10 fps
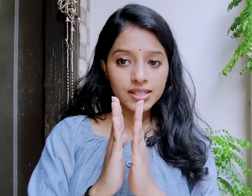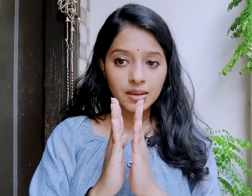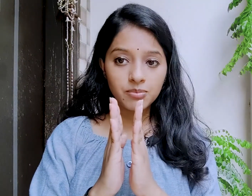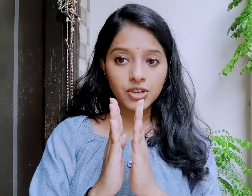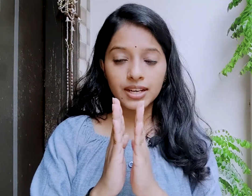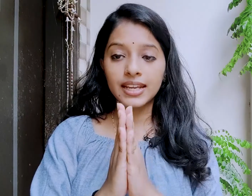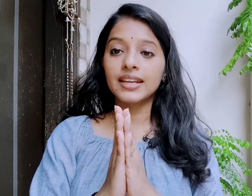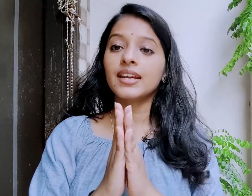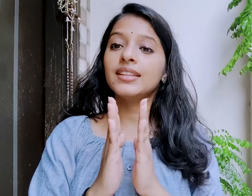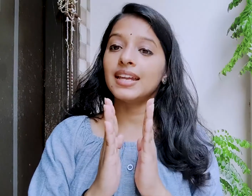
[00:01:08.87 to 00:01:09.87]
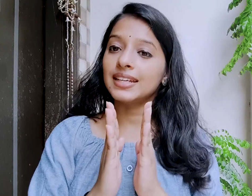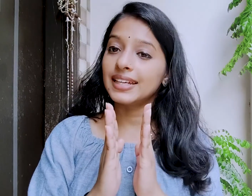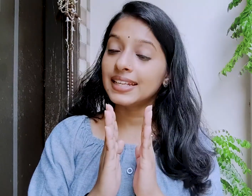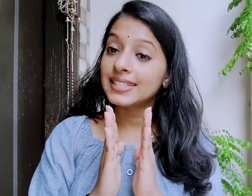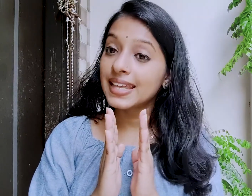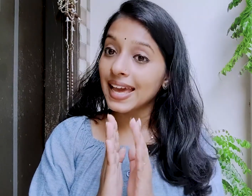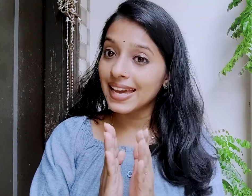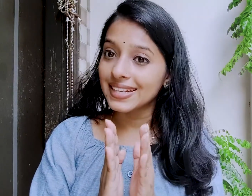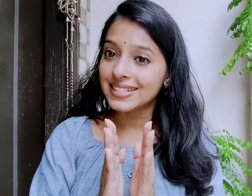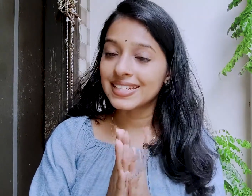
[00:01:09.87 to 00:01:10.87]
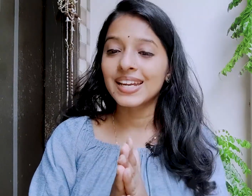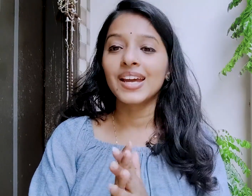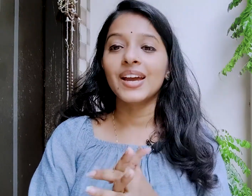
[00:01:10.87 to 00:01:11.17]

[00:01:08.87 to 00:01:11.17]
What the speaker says: subject area, then it's at.